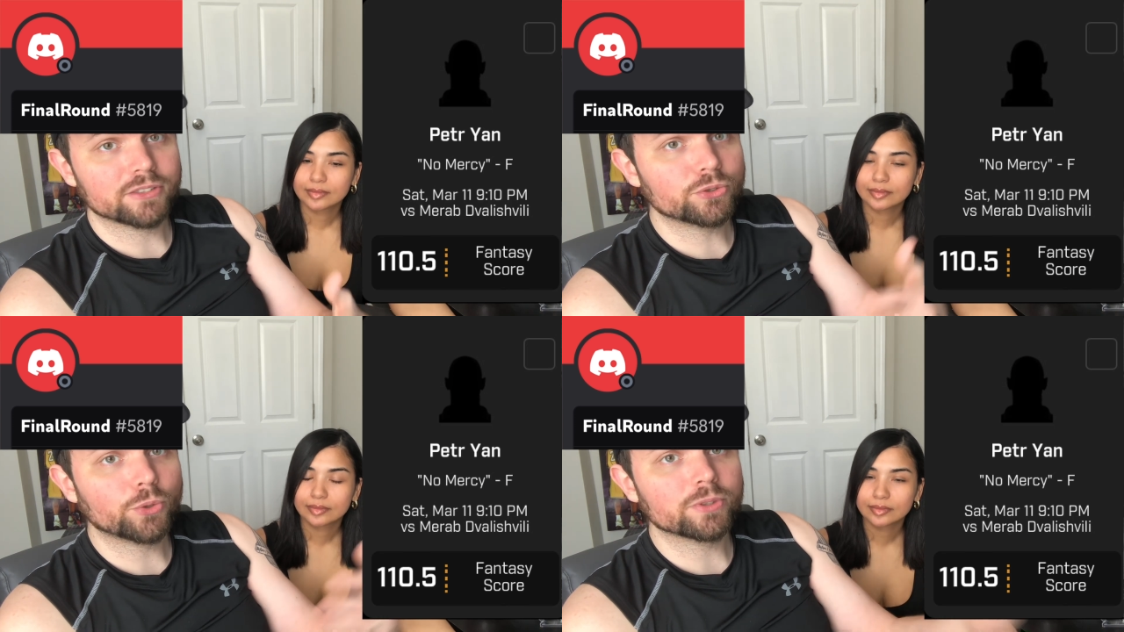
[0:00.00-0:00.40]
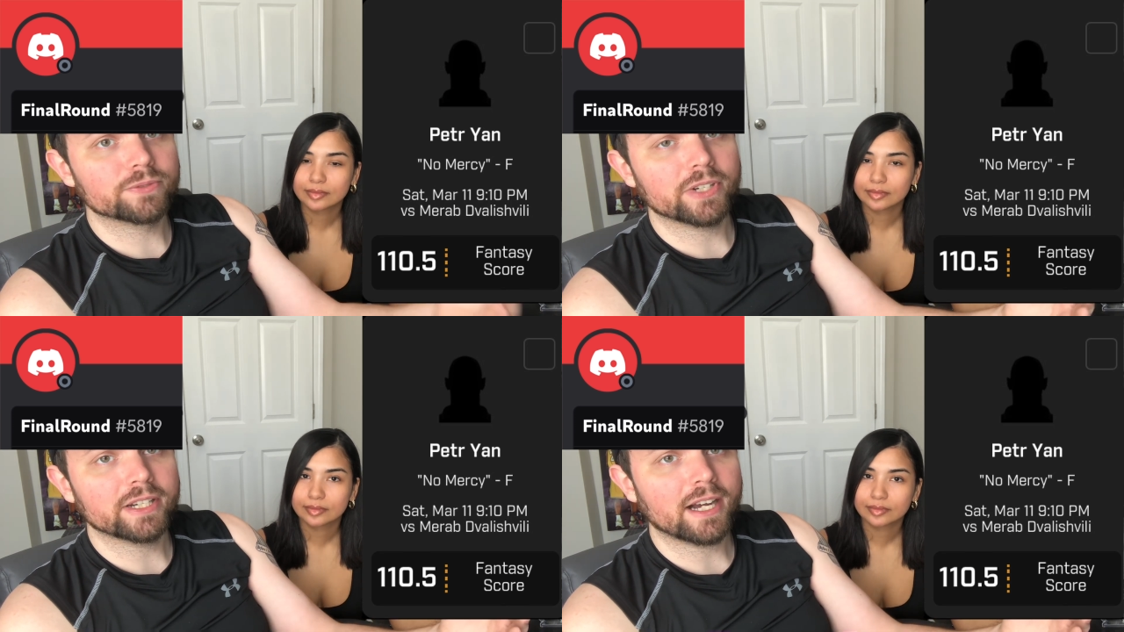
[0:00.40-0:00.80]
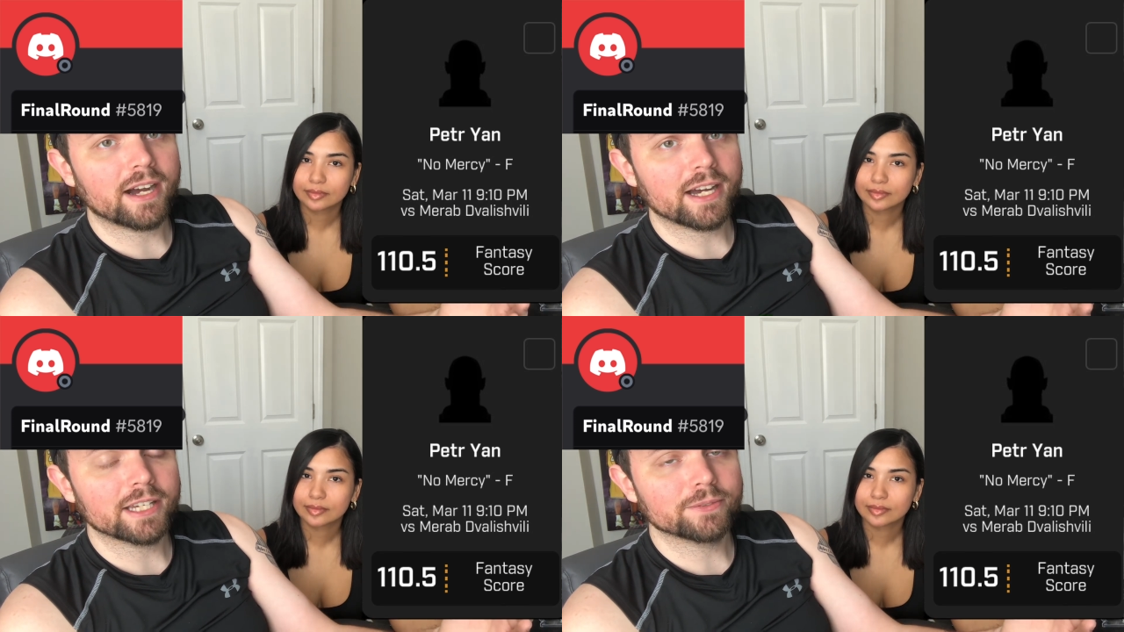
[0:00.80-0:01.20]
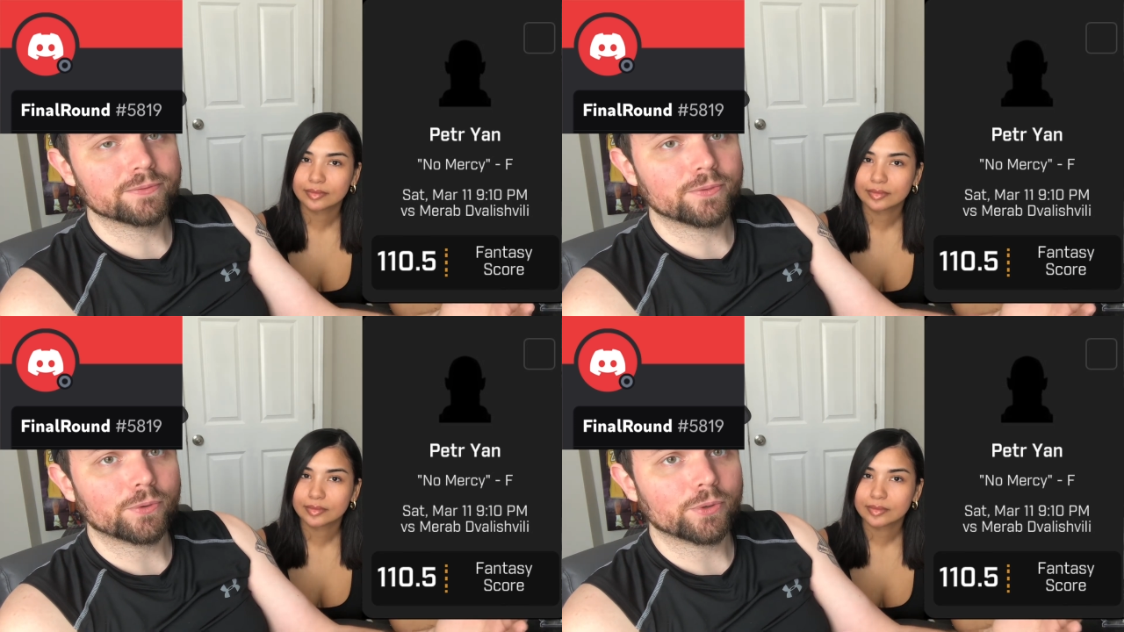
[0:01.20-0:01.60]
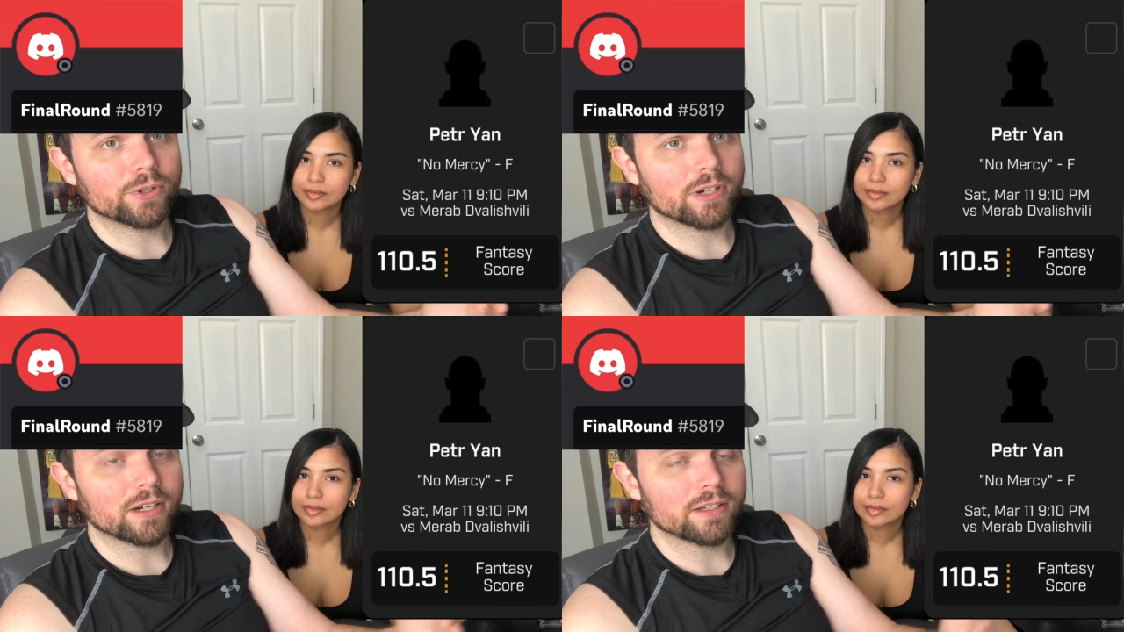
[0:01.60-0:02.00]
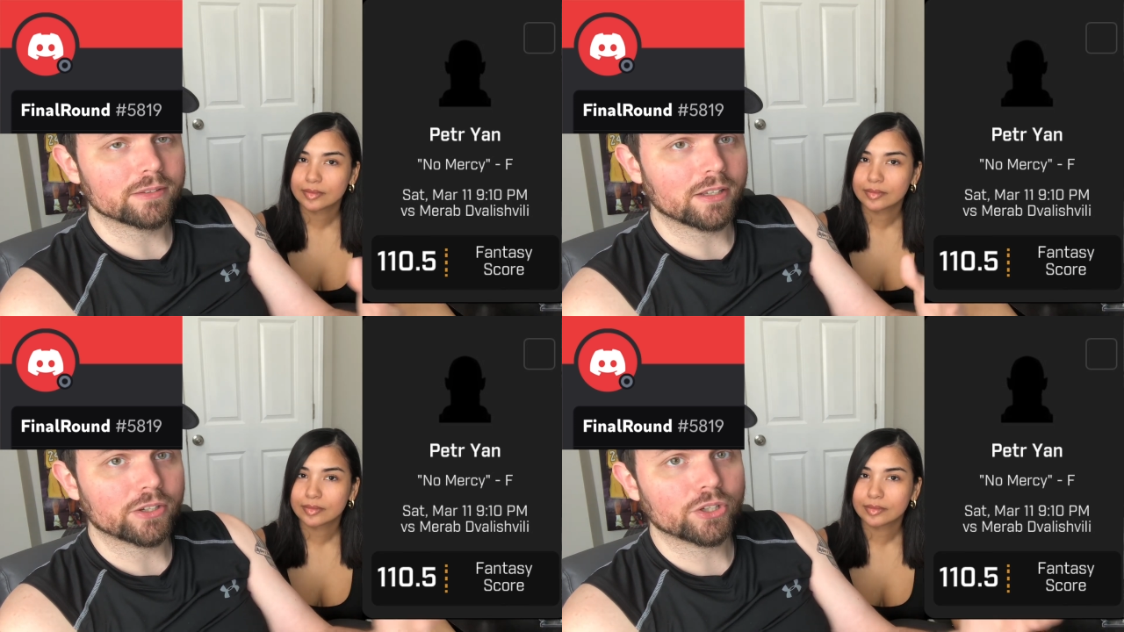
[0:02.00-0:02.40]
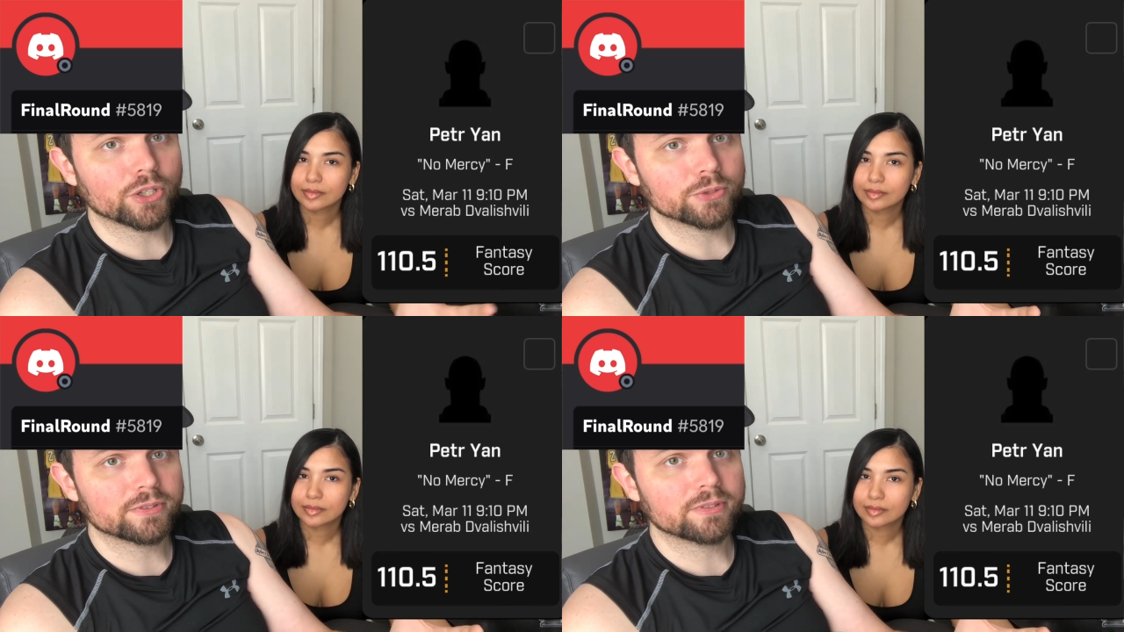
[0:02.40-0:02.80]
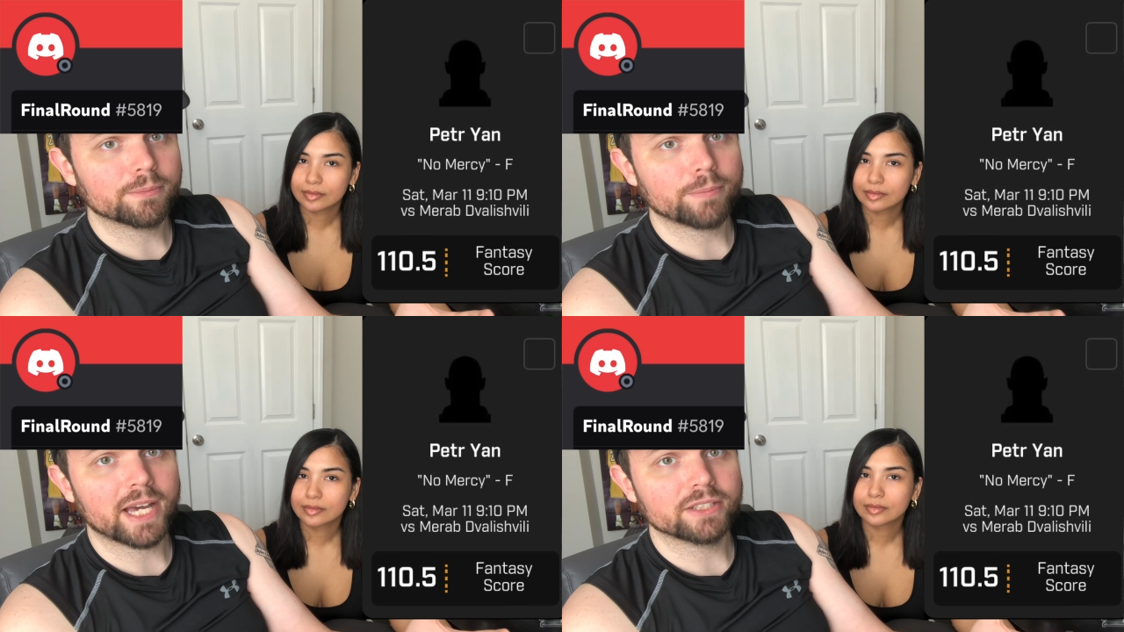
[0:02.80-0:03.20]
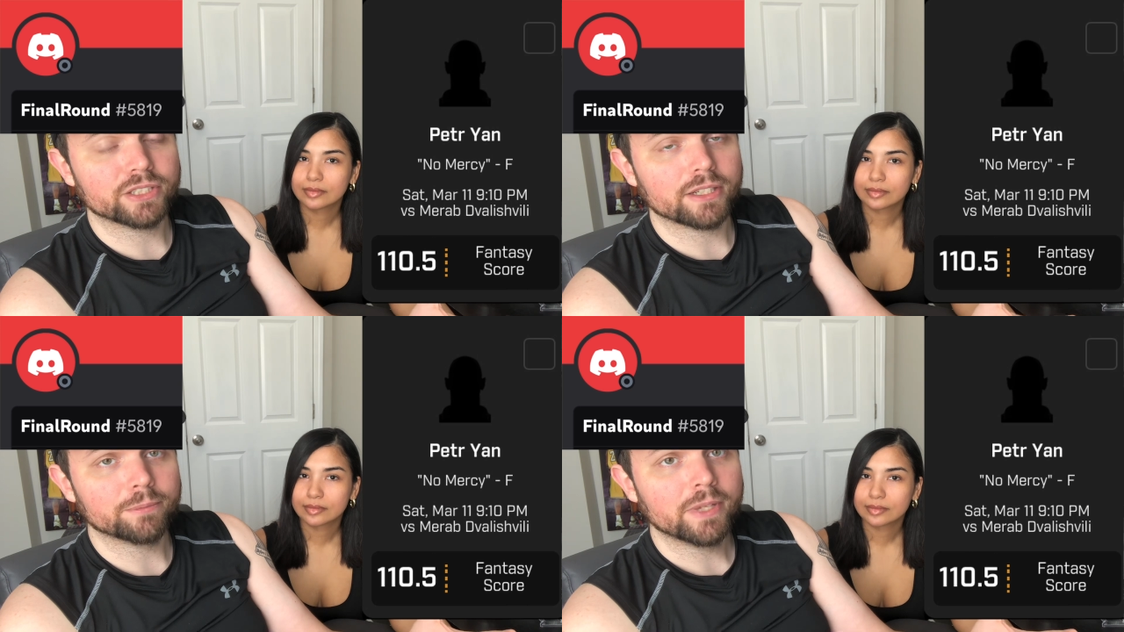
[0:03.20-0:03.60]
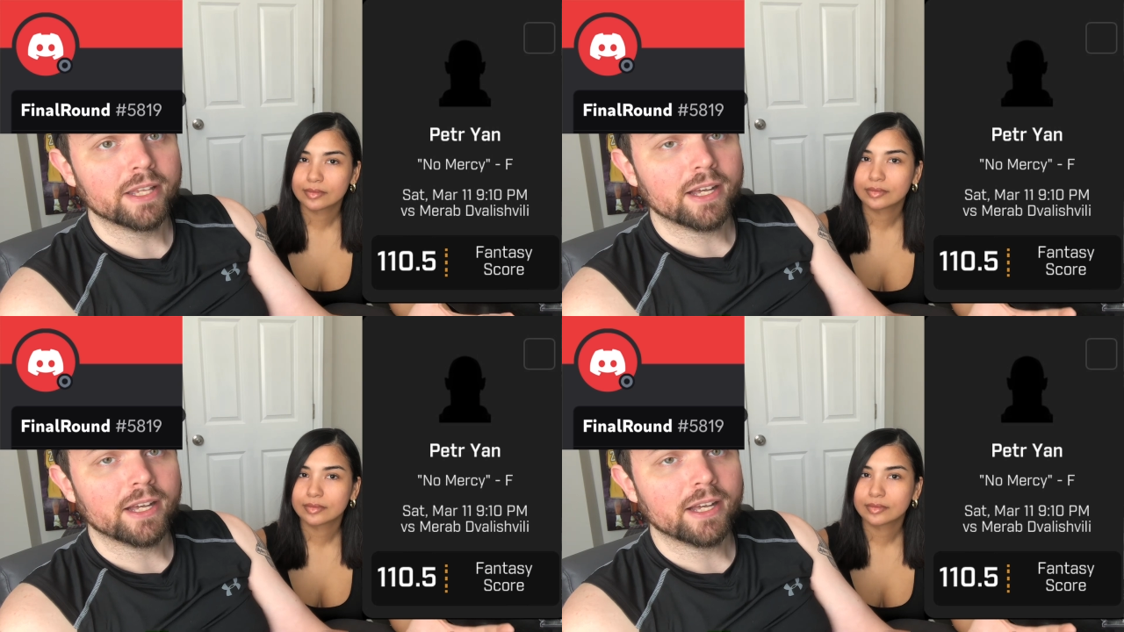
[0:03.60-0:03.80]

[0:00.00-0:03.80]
Speaker 1: this score is very high for a, a close matchup.